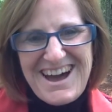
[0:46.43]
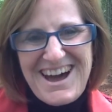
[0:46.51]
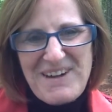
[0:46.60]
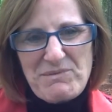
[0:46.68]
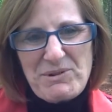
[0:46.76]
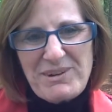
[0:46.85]

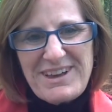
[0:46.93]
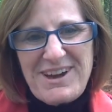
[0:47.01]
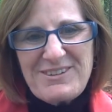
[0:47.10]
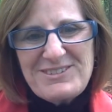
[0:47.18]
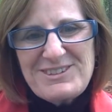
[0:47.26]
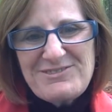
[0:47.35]
"I'm going
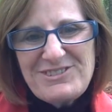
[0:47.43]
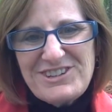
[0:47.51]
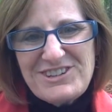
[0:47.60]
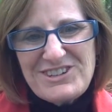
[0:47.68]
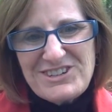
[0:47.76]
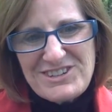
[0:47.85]
out to
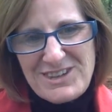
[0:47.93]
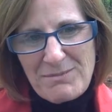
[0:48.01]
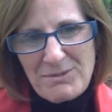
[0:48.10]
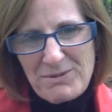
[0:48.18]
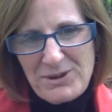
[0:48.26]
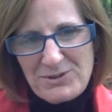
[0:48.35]
fish,"
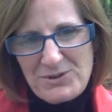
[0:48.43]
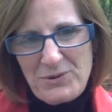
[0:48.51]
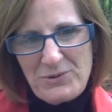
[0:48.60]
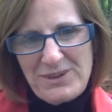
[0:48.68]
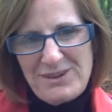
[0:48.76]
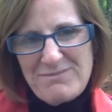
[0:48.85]
Simon Peter
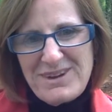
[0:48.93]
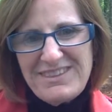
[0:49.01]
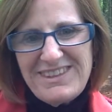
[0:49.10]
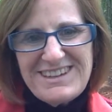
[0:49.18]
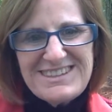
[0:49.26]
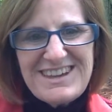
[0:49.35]
told them,
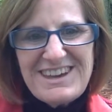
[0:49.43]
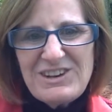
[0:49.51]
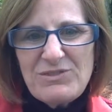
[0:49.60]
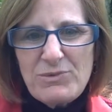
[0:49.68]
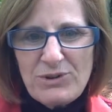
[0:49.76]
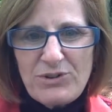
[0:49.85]
and they
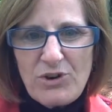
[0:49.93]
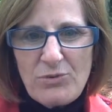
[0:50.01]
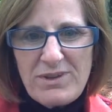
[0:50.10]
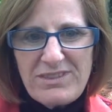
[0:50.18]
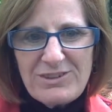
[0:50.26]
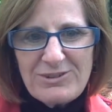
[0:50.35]
said, "We'll go
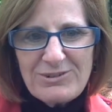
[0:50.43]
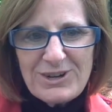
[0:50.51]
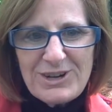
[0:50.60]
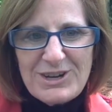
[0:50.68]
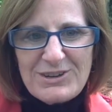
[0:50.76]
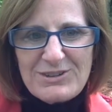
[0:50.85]
with you."
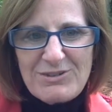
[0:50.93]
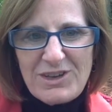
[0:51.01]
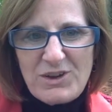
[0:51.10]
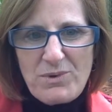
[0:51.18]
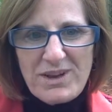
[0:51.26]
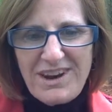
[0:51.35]
So
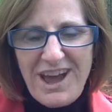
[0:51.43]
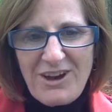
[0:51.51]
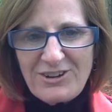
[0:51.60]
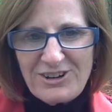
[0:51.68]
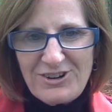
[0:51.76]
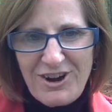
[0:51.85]
they went
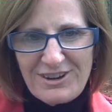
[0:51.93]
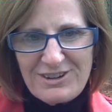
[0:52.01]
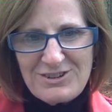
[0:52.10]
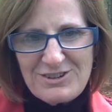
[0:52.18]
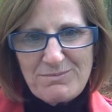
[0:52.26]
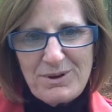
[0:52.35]
out and got
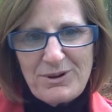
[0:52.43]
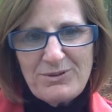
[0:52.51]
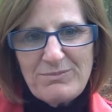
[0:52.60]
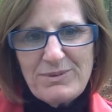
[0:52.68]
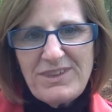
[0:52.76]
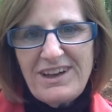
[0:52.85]
into the
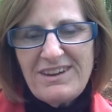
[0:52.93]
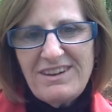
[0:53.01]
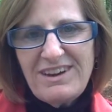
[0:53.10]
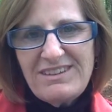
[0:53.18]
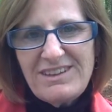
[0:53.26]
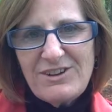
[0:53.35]
boat, but that
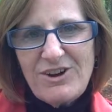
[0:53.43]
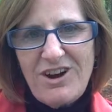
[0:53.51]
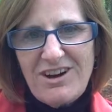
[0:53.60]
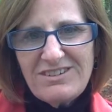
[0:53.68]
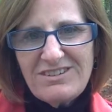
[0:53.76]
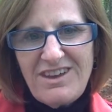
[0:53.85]
night they
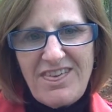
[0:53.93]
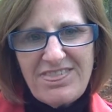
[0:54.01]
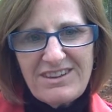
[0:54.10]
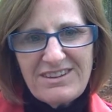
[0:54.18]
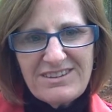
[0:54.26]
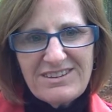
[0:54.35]
caught
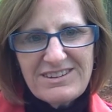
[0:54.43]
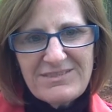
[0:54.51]
nothing.